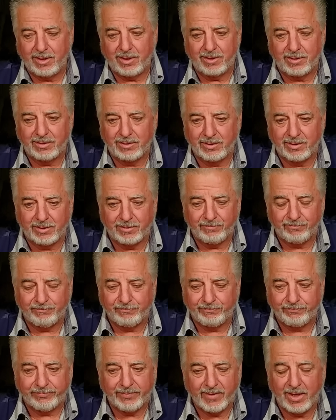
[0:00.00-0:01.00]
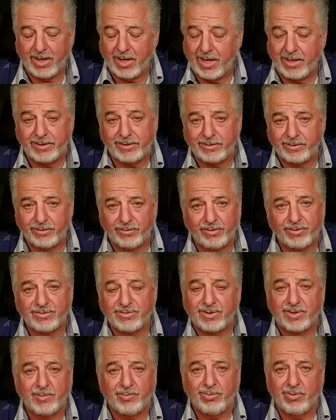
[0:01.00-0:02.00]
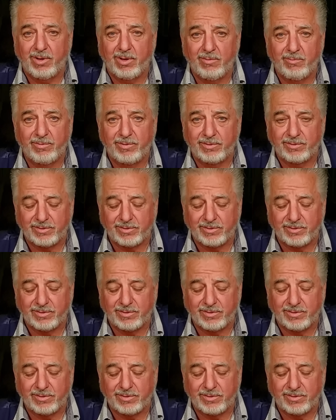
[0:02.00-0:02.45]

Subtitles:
And I didn't notice any problem